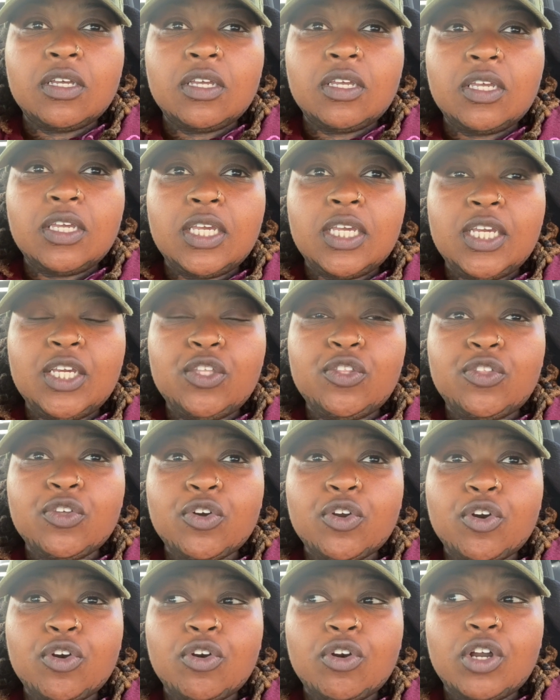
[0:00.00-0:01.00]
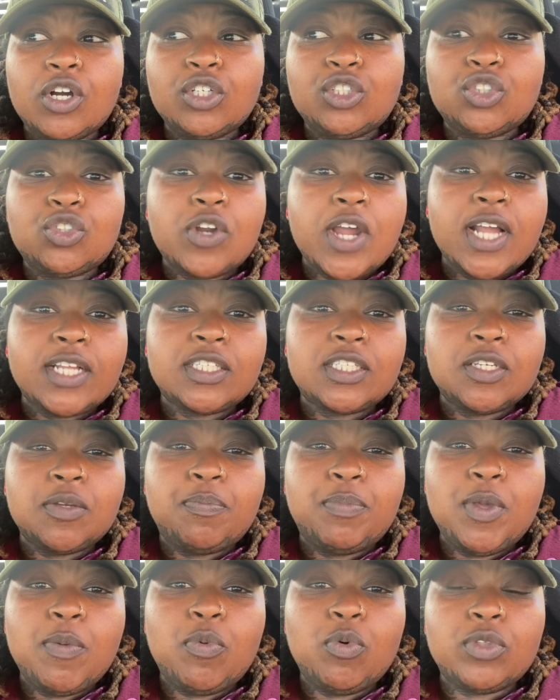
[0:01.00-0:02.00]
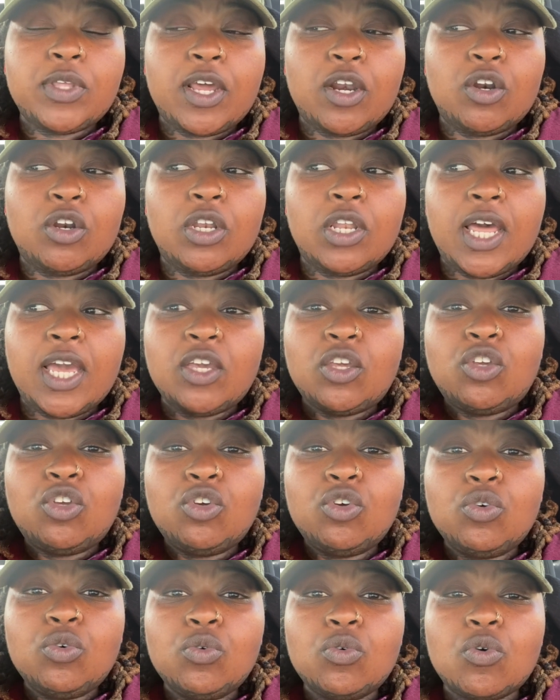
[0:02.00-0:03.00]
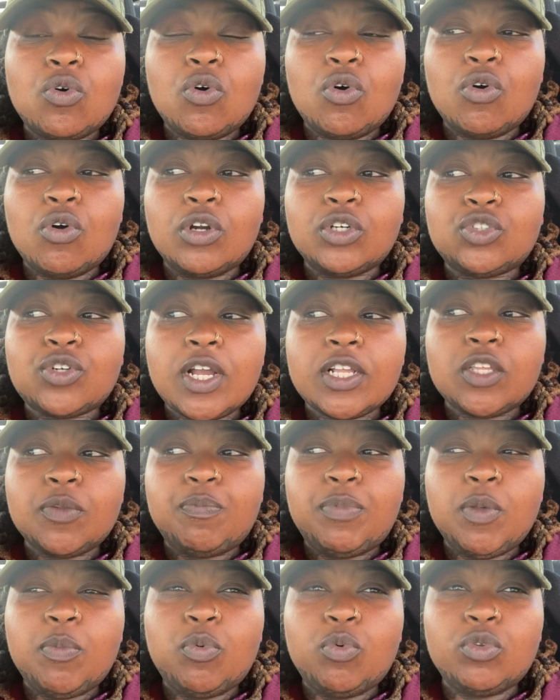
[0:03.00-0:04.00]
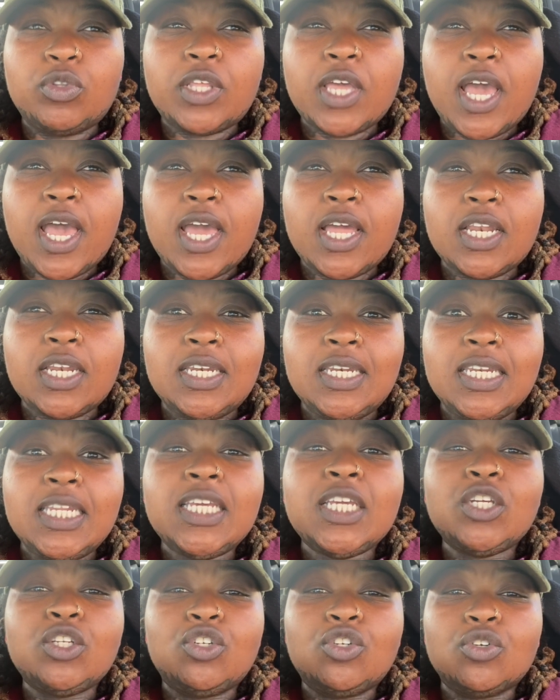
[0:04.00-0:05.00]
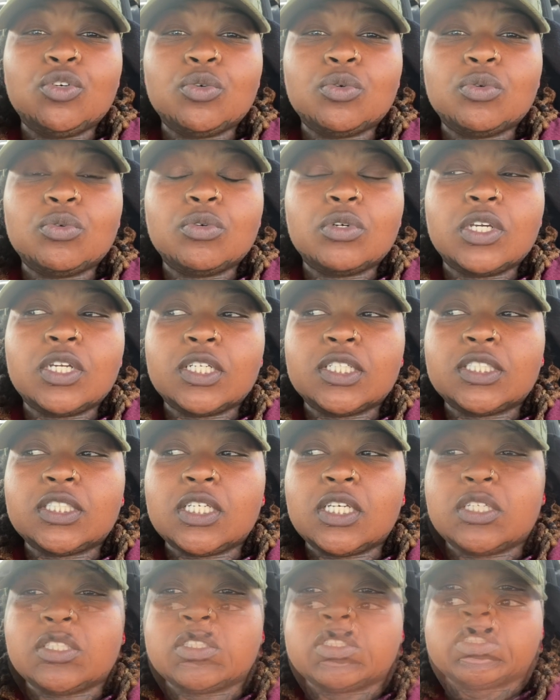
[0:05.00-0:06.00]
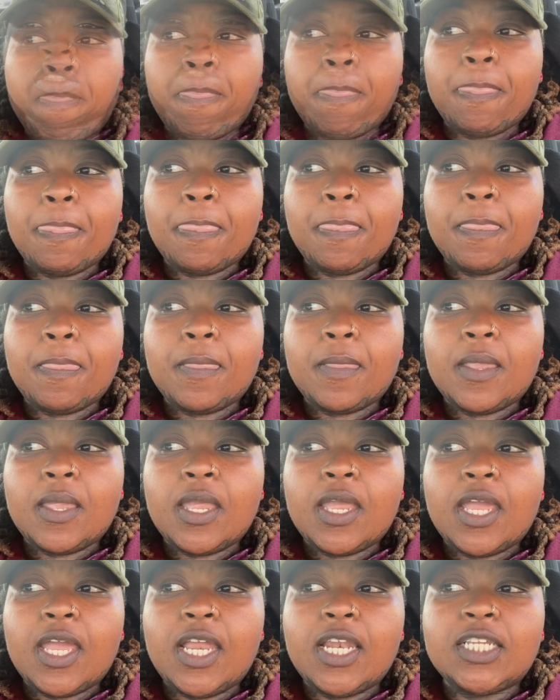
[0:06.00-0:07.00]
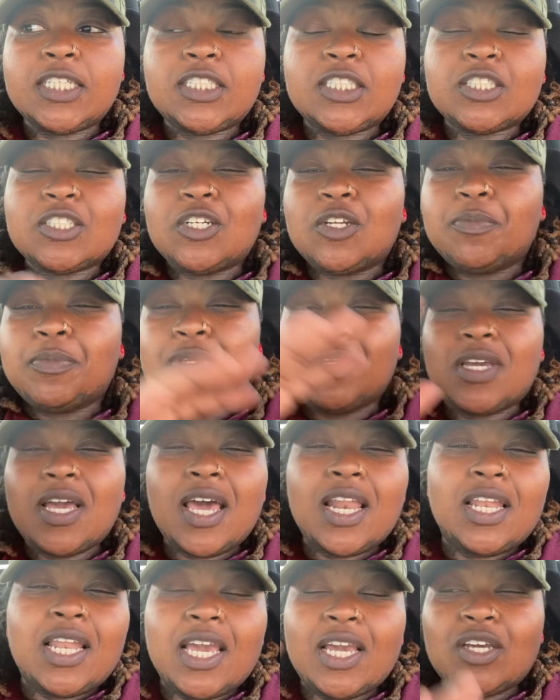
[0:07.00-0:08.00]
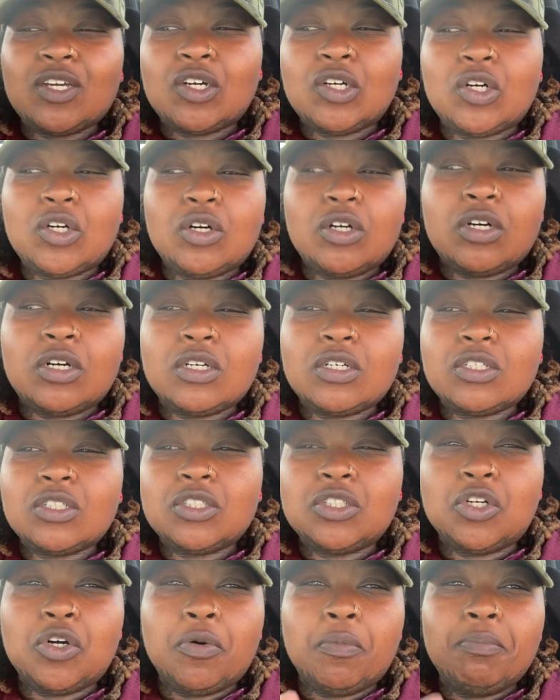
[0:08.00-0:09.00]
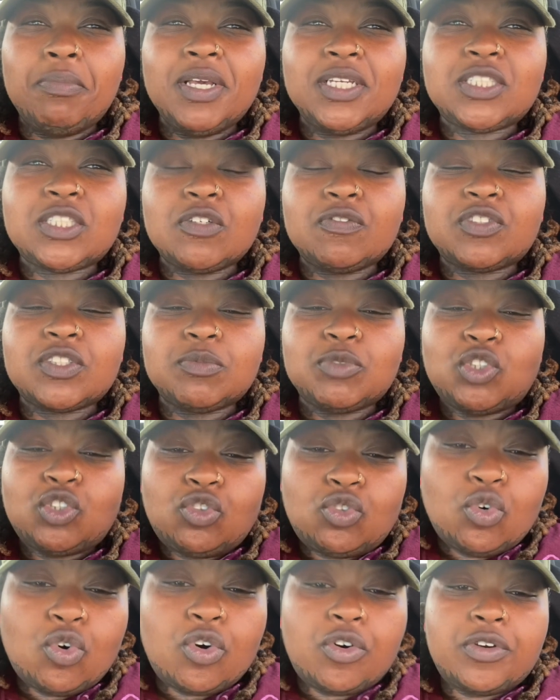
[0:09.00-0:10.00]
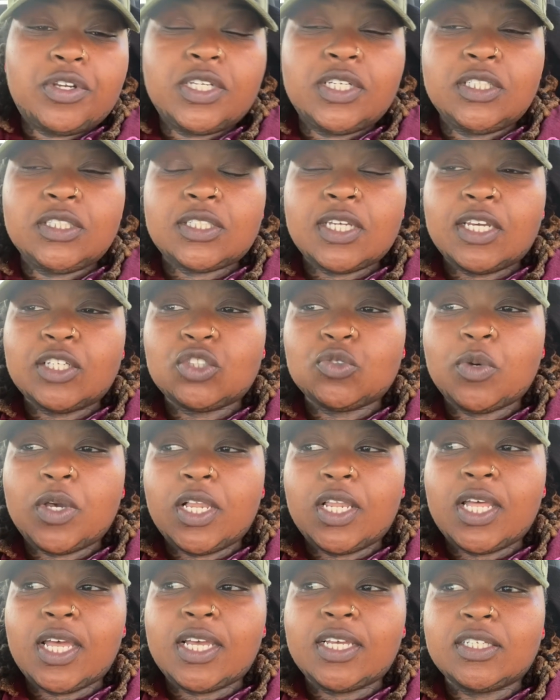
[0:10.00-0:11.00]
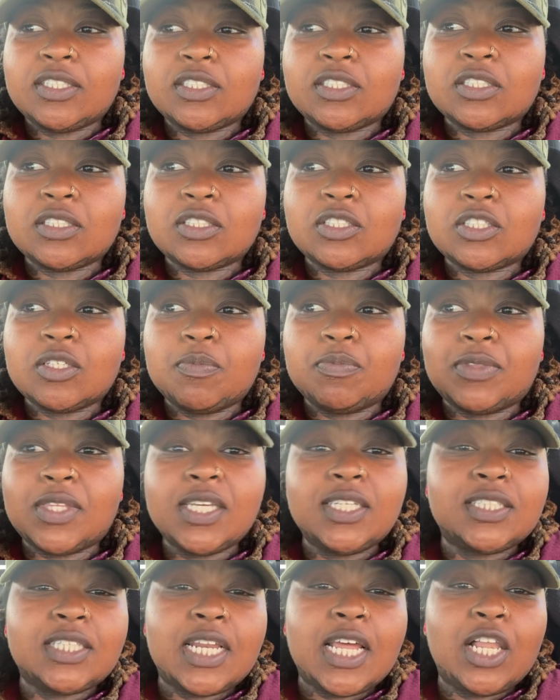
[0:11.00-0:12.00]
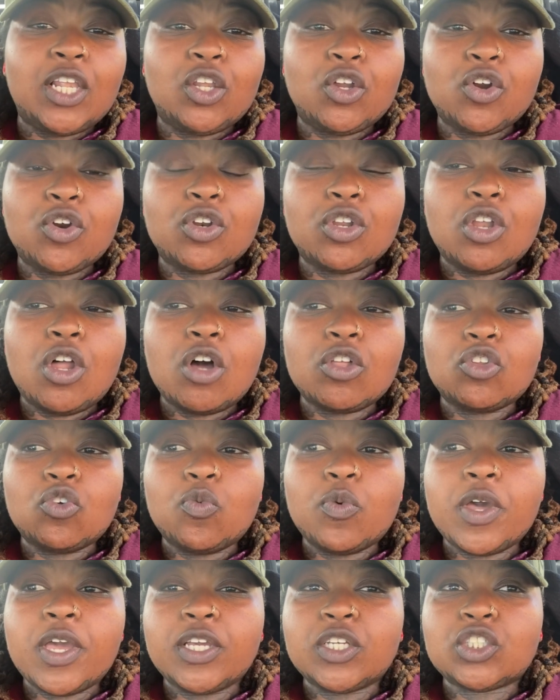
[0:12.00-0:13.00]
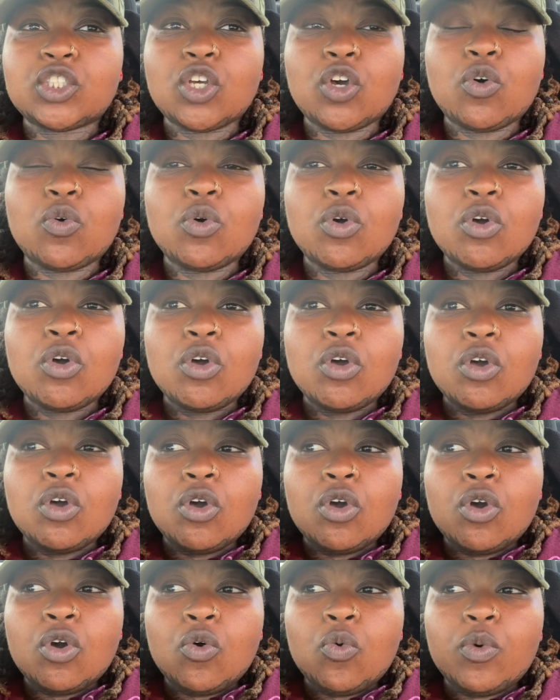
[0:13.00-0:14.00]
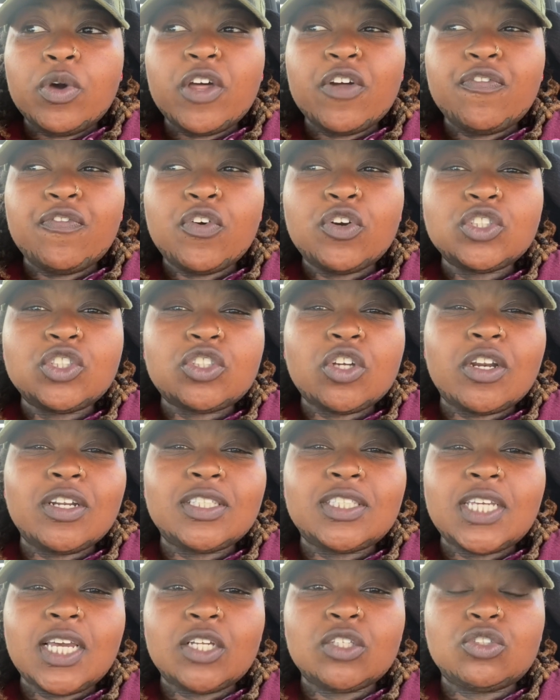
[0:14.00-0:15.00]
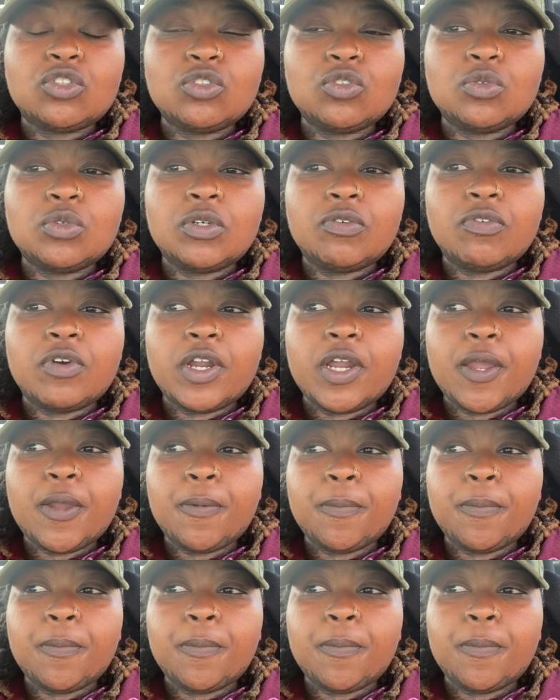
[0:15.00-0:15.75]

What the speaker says: either attracting people that are like you or attracting people that need you, in a sense. So, and this is going to be kind of like, a mix of some stories as well as some things that I learned along the way. So when I first started tattooing, right,